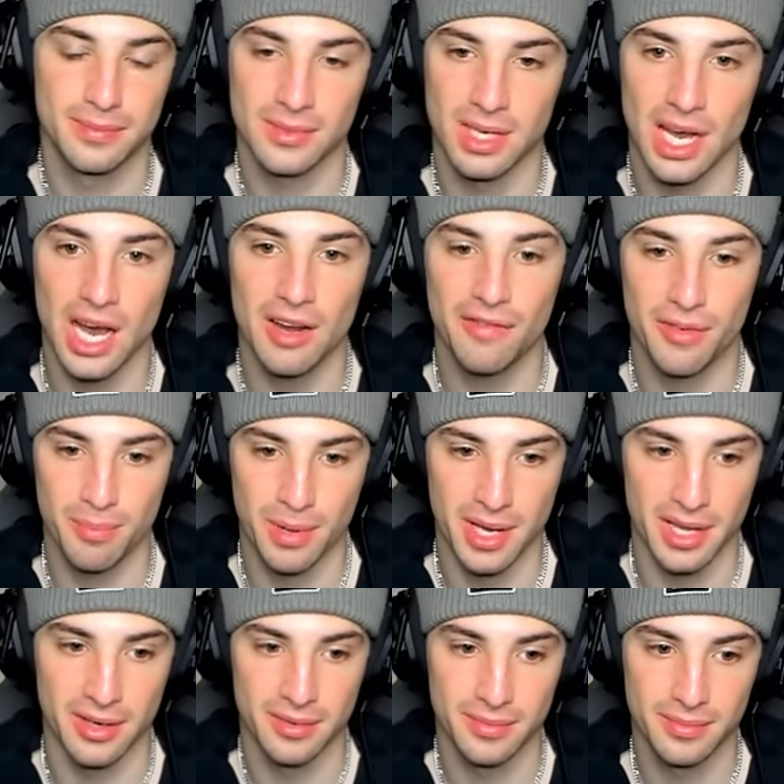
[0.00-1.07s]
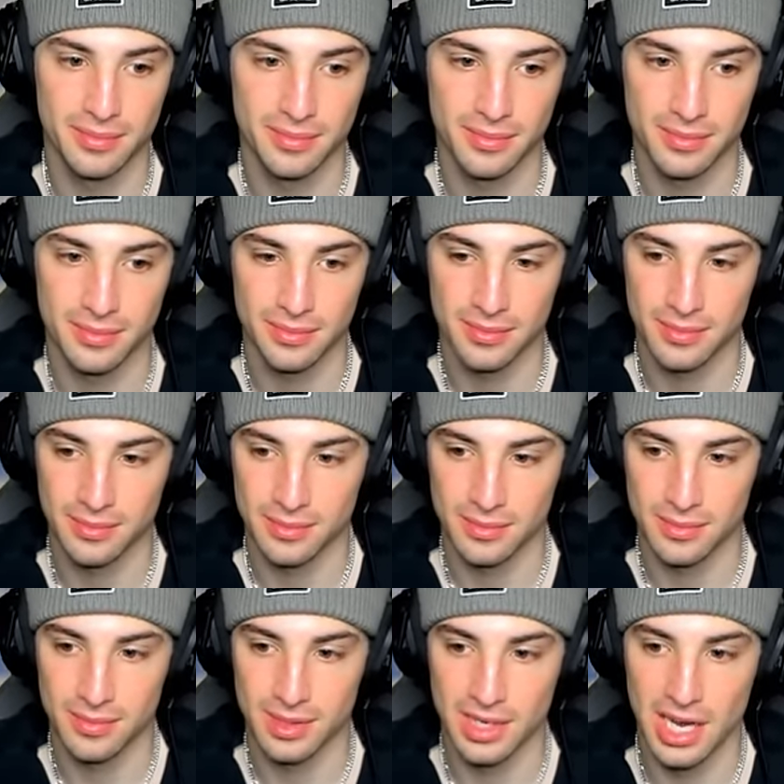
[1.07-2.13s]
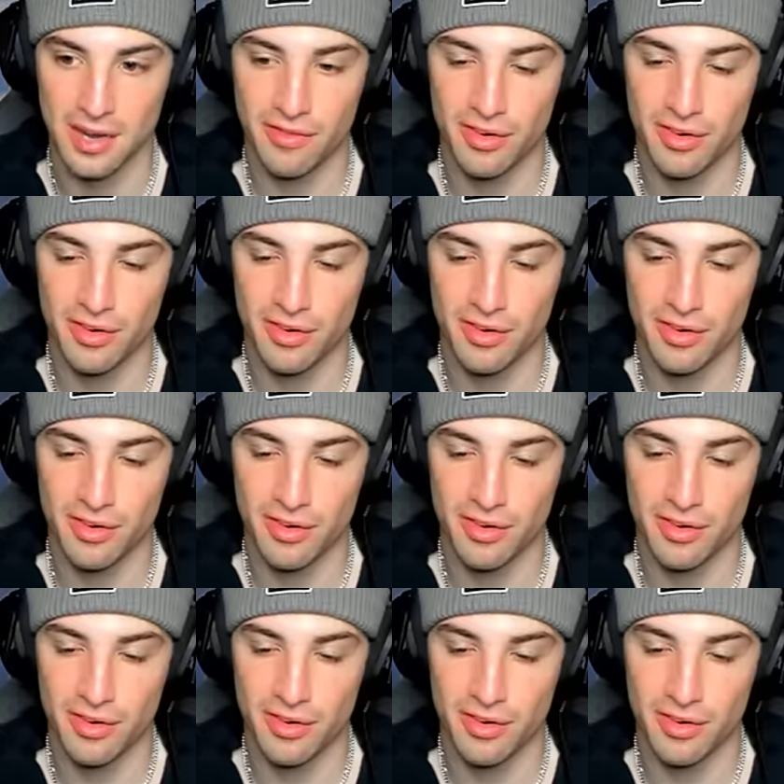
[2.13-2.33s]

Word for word: God forbid. God